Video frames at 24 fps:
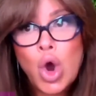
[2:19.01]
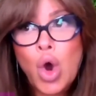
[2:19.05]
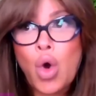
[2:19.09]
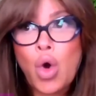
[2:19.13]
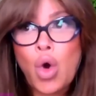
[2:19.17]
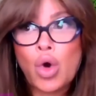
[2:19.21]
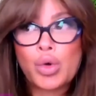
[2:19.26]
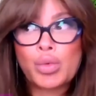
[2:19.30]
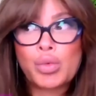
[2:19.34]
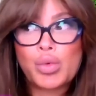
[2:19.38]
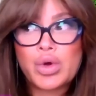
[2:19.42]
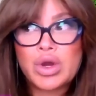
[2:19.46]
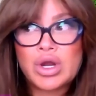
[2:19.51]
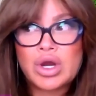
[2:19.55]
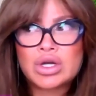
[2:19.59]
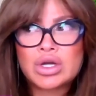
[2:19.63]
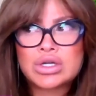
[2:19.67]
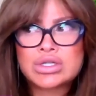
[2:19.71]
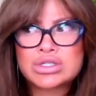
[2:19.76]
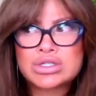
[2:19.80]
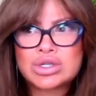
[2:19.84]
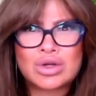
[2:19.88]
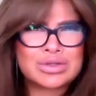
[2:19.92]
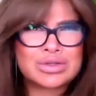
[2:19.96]
or we
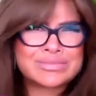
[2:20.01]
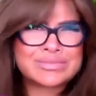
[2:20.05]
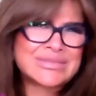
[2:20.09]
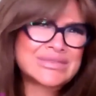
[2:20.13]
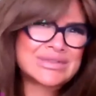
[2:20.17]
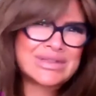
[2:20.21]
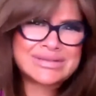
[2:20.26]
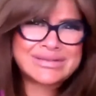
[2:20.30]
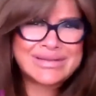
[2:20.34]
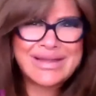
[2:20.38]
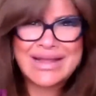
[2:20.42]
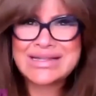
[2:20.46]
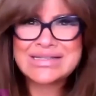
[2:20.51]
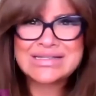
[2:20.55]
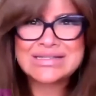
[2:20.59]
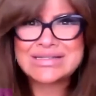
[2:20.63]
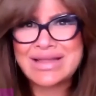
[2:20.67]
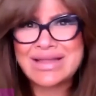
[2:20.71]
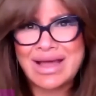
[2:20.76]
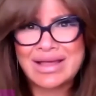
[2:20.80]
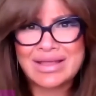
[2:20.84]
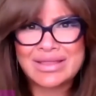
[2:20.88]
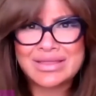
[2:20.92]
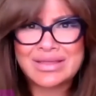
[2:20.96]
are told that's
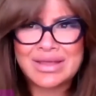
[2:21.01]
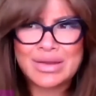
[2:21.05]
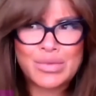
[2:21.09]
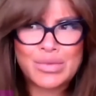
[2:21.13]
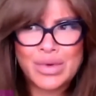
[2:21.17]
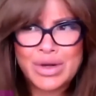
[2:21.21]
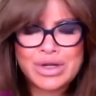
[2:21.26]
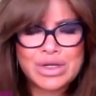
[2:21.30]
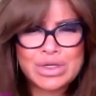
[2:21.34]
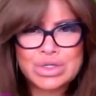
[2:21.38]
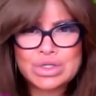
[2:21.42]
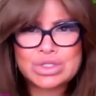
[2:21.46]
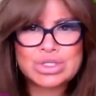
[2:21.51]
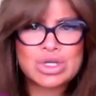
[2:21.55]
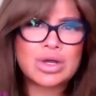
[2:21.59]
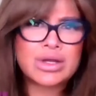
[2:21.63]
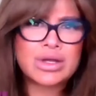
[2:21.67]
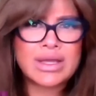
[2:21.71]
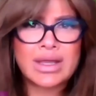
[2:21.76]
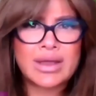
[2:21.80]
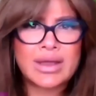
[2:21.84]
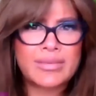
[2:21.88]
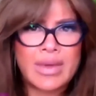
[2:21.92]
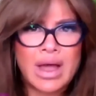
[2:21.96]
nothing what are you
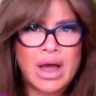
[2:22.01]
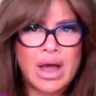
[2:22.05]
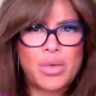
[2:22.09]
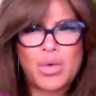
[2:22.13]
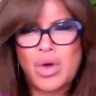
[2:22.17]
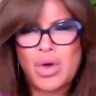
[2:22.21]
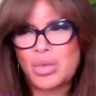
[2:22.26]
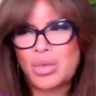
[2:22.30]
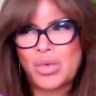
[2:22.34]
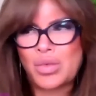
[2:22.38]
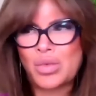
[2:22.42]
talking about what,